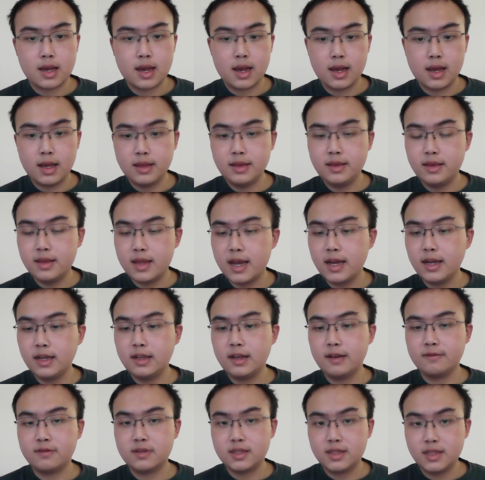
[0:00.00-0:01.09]
a
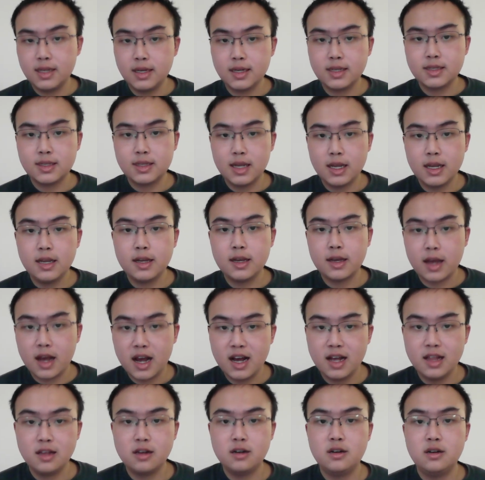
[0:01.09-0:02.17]
native
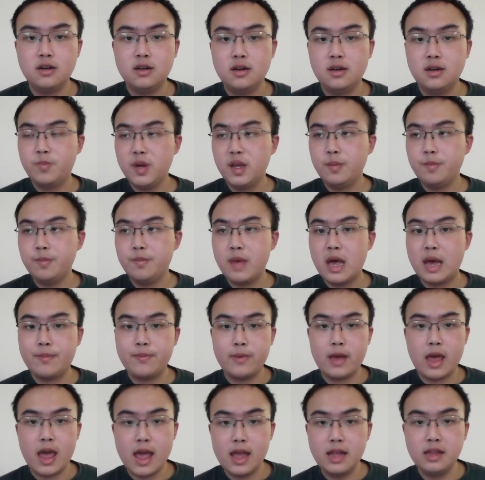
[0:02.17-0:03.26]
16-color
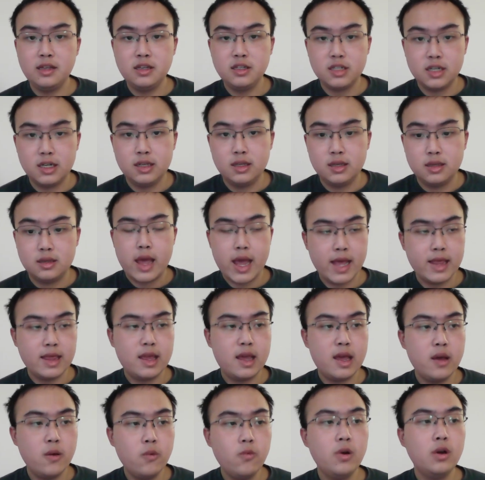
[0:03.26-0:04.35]
bitmap engine,
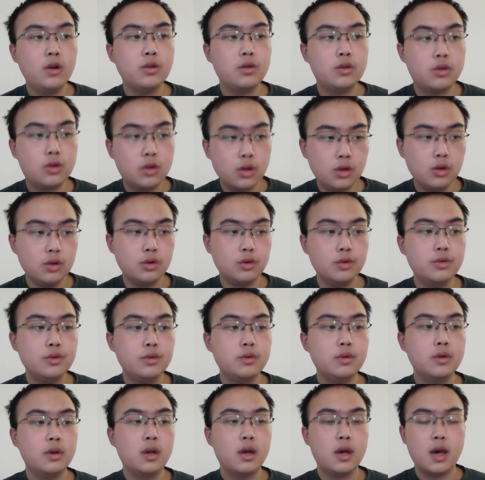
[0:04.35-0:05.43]
and it will
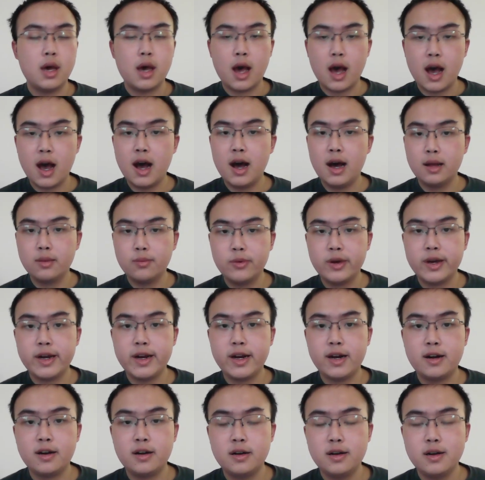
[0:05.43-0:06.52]
do
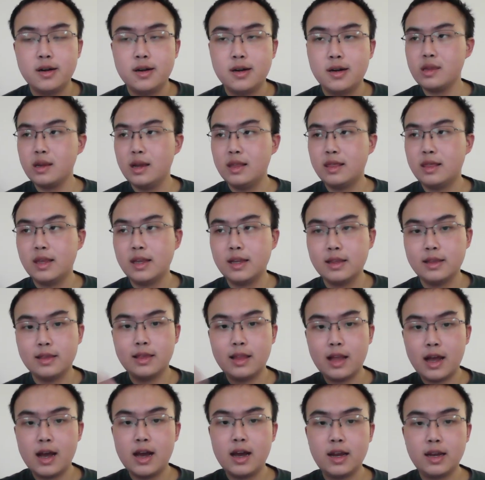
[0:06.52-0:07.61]
hardware, I think,
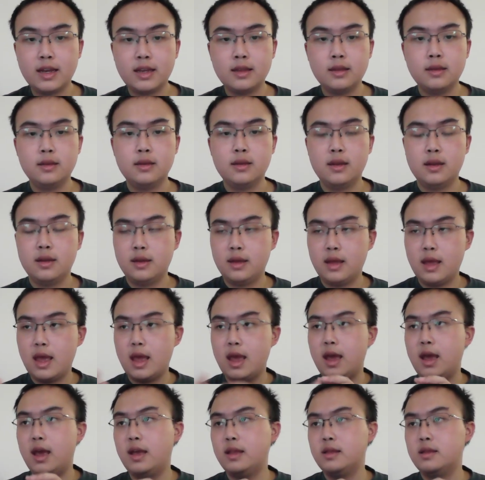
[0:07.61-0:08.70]
line
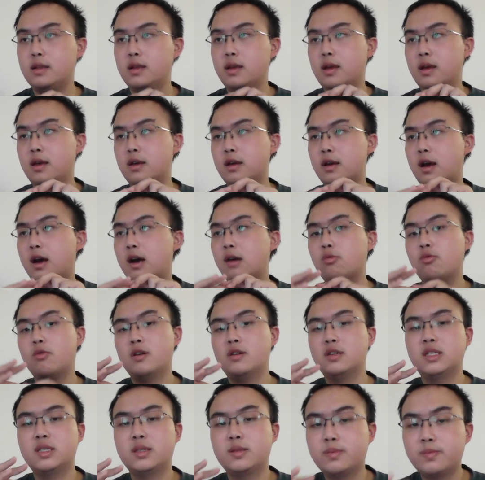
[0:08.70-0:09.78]
and hardware
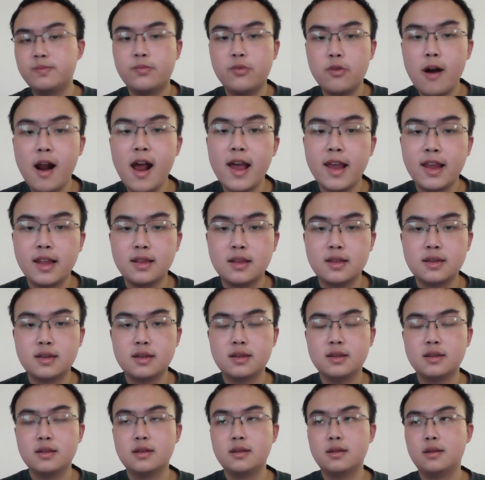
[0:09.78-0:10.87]
sprite,
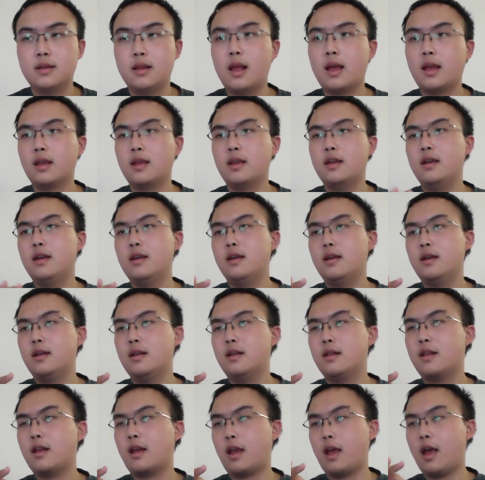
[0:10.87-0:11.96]
like
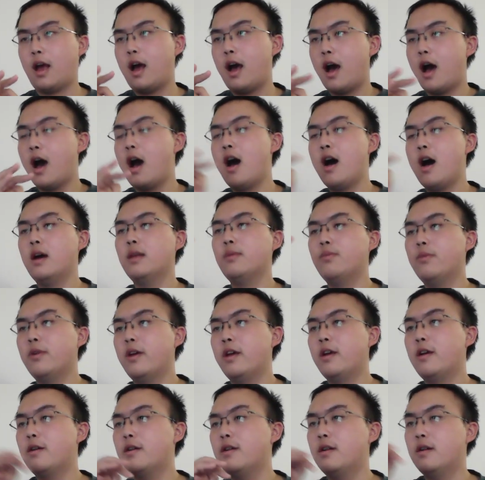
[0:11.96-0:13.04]

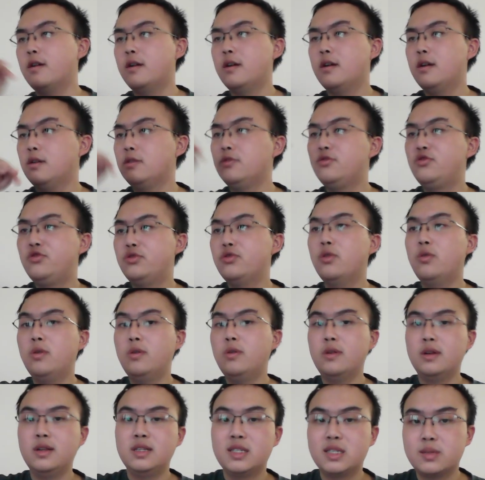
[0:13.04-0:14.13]
hardware
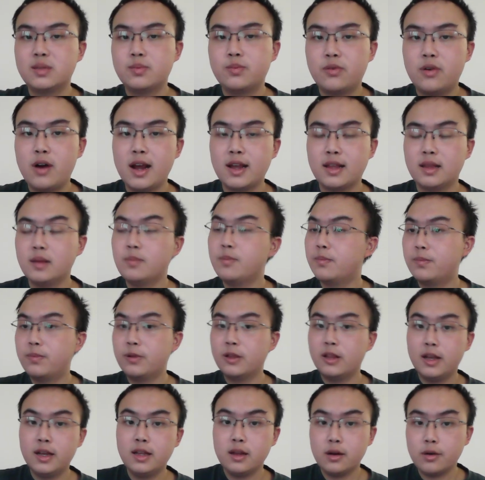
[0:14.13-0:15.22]
draw and sprite
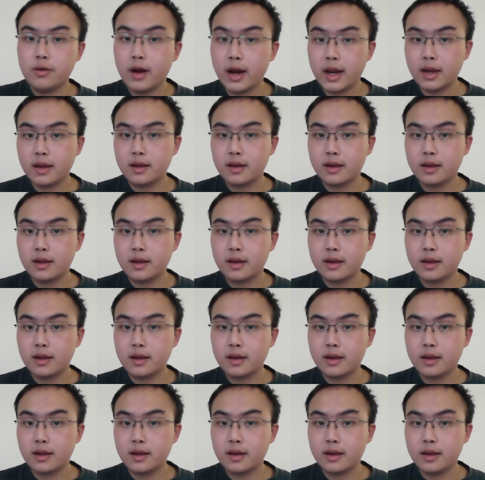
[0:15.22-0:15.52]
blittering.